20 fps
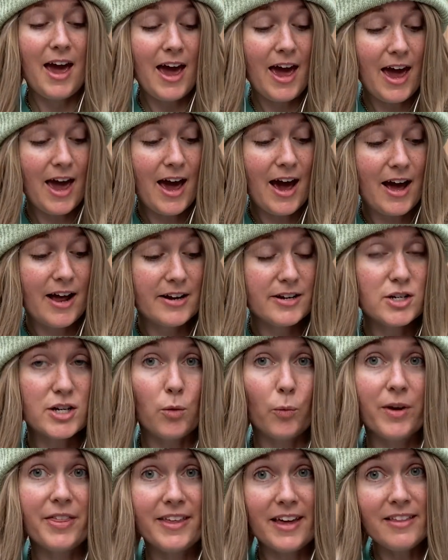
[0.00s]
And
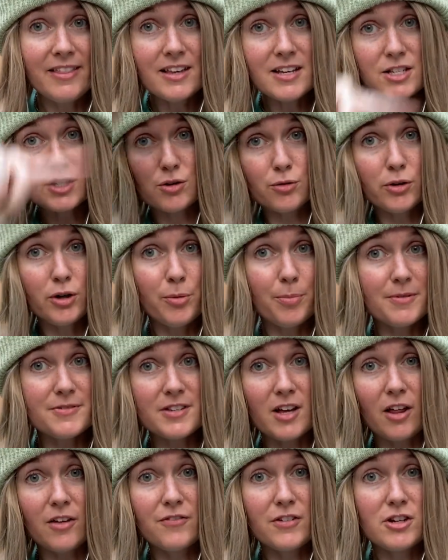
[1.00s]
within this group of
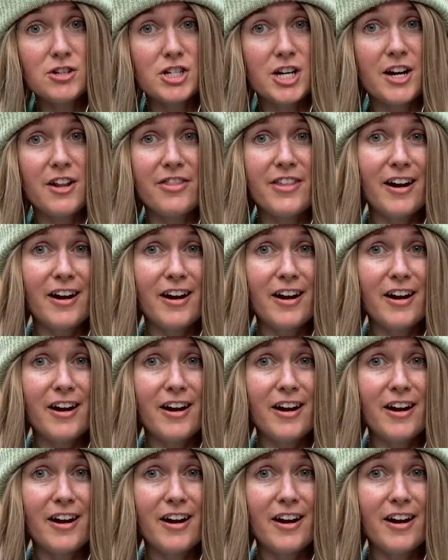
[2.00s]
solifugid,